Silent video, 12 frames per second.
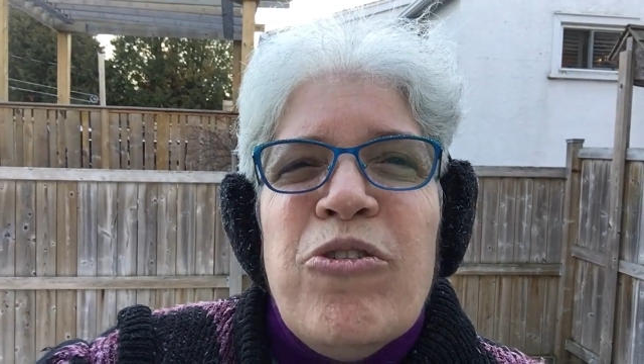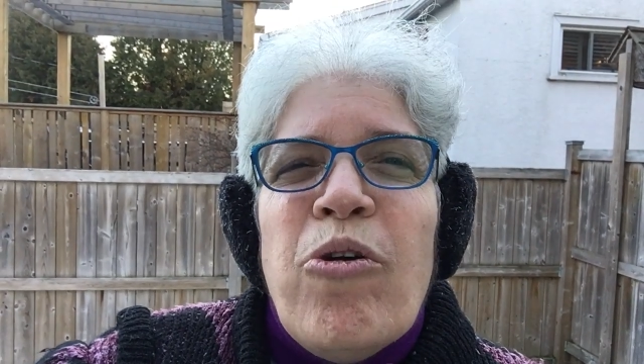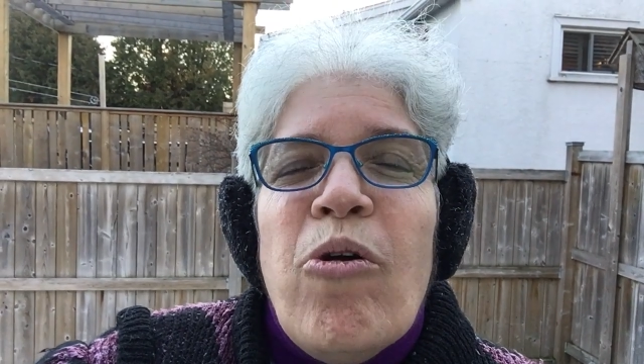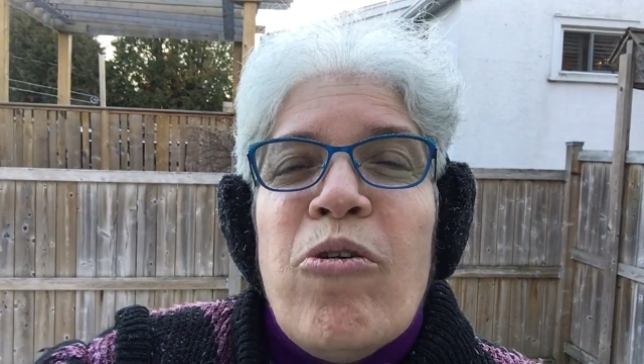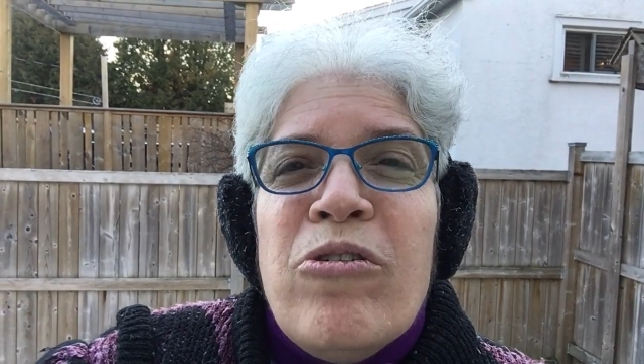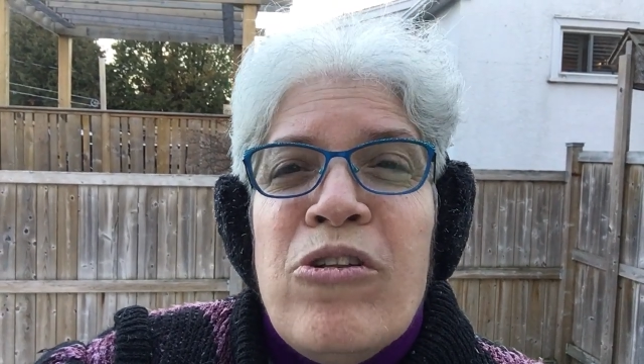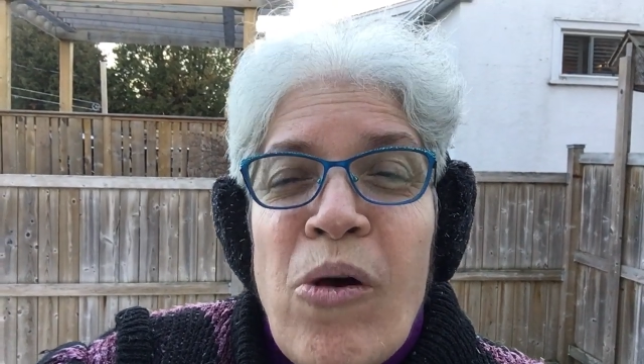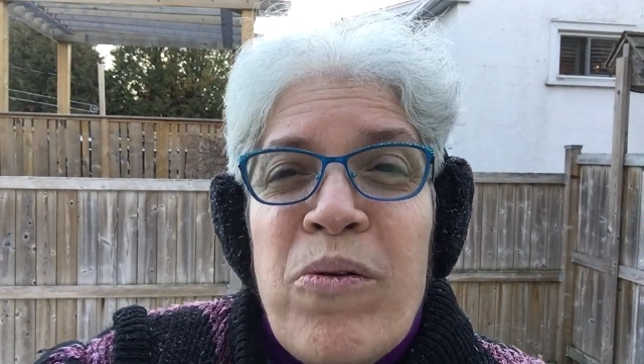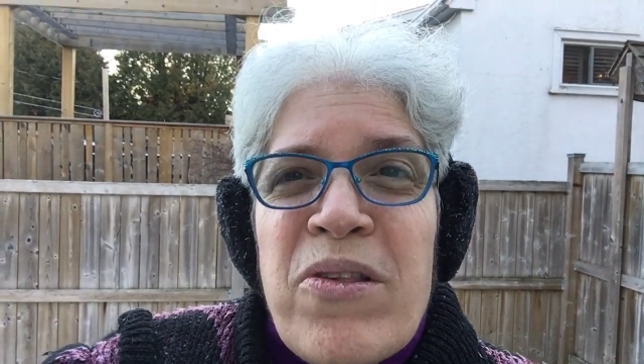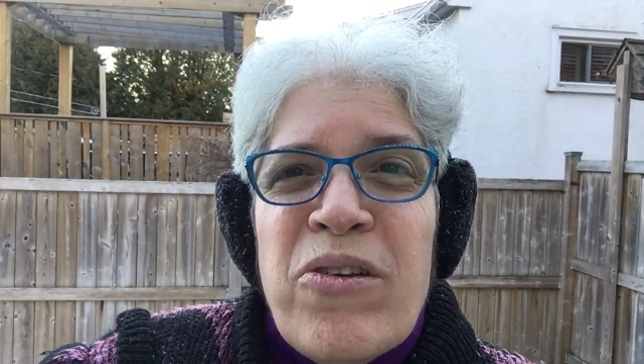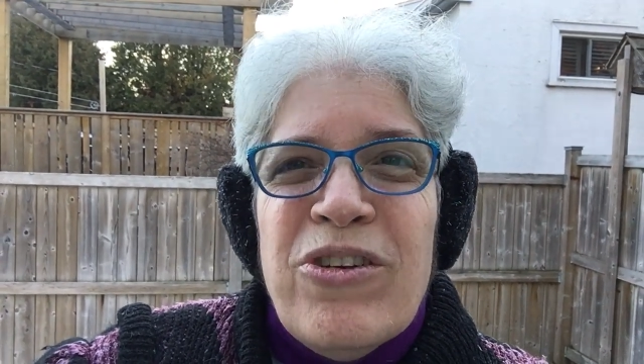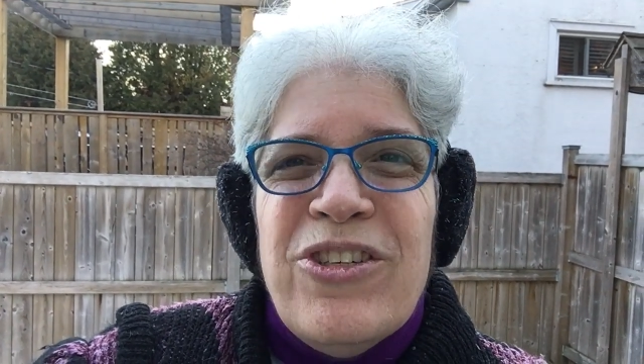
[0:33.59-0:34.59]
to grow
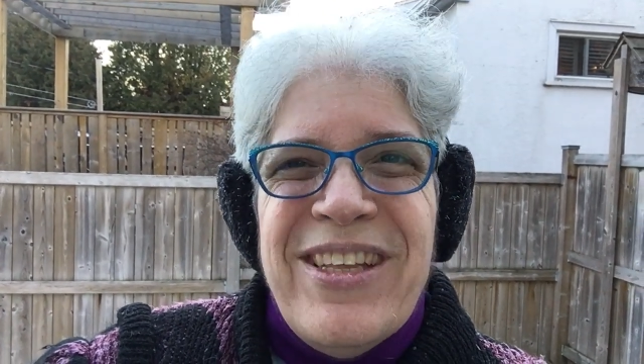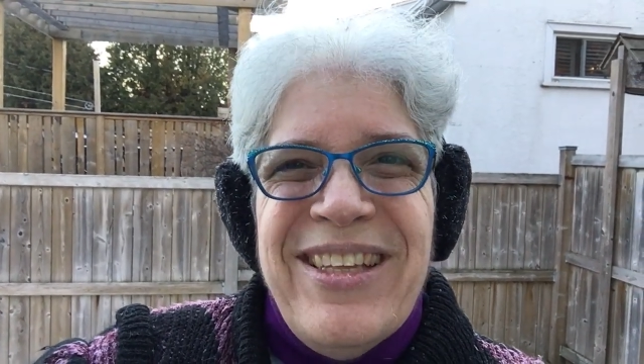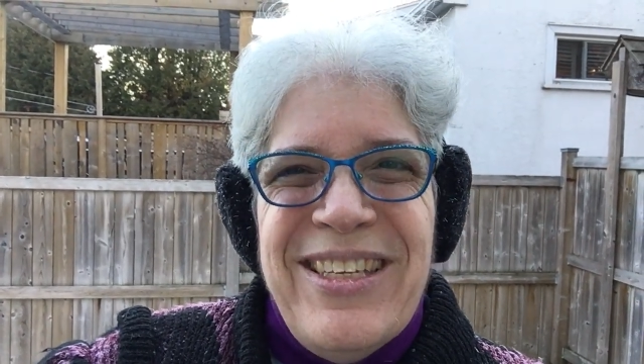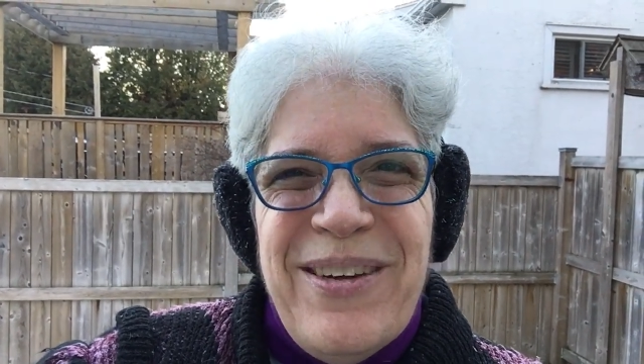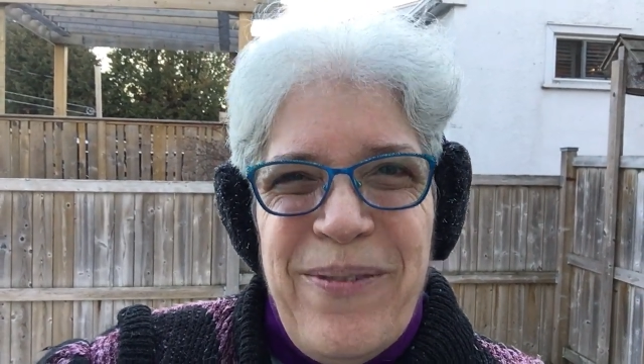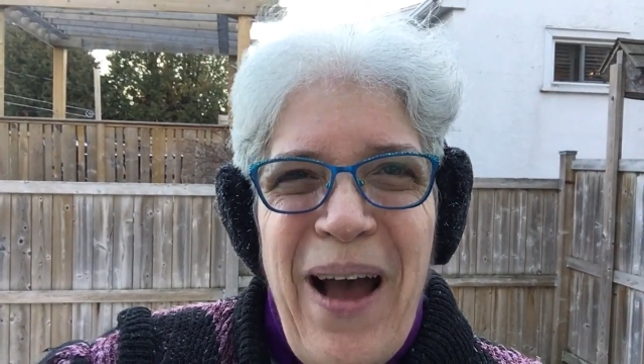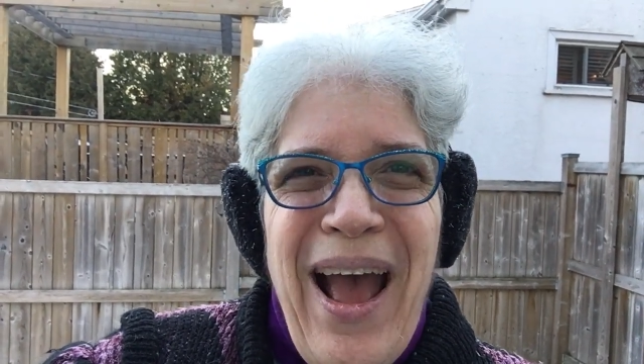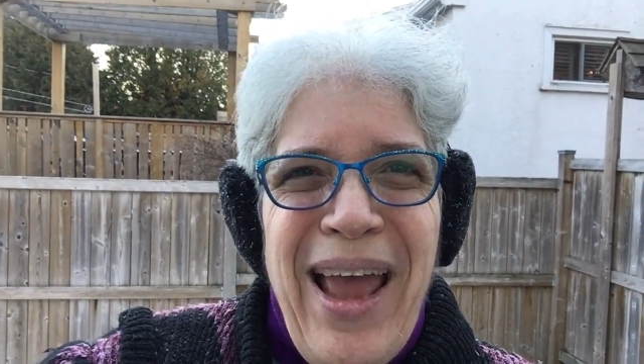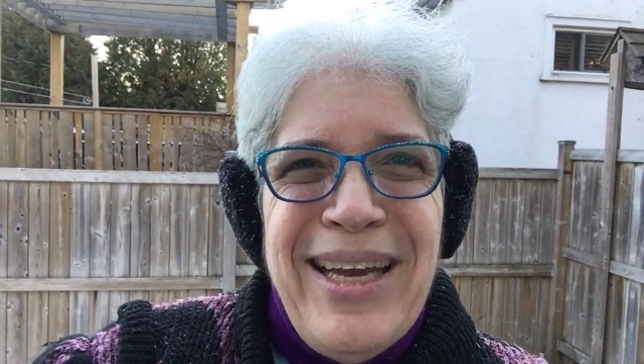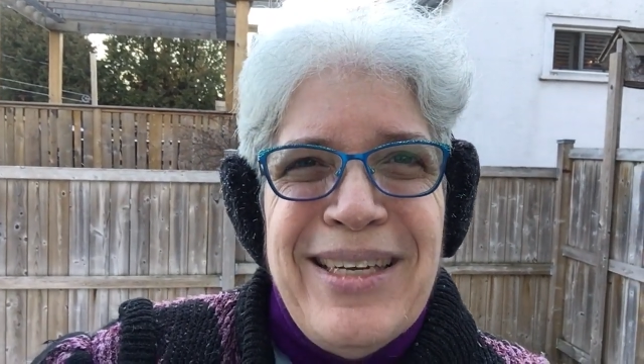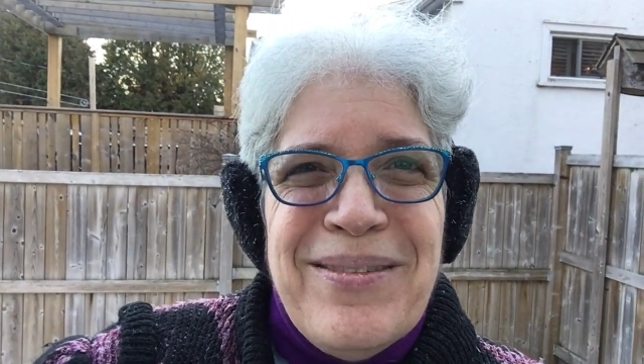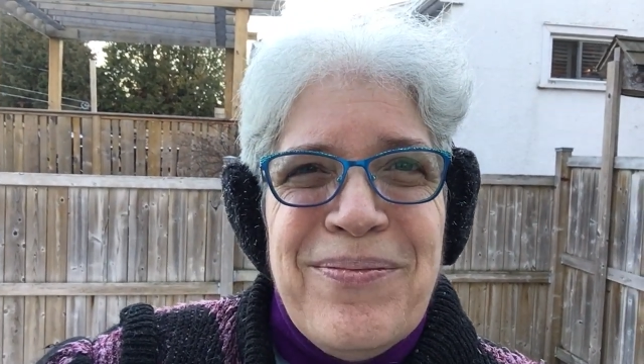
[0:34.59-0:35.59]
closer to the
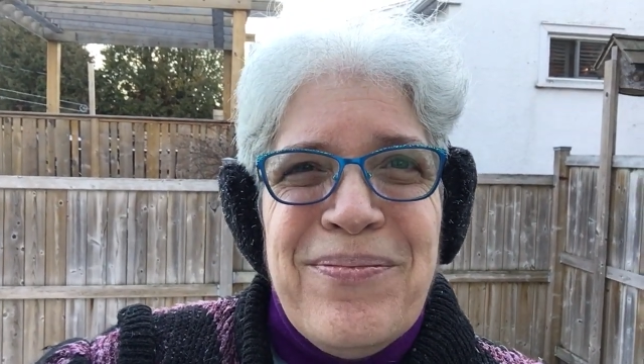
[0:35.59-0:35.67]
divine.